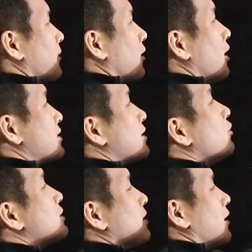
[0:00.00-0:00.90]

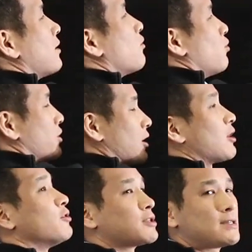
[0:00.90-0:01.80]
associated with the
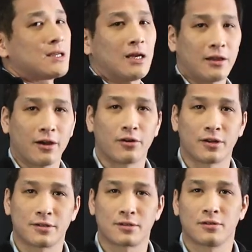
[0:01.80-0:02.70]
closest
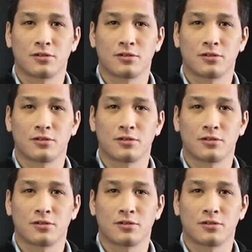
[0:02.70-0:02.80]
singularities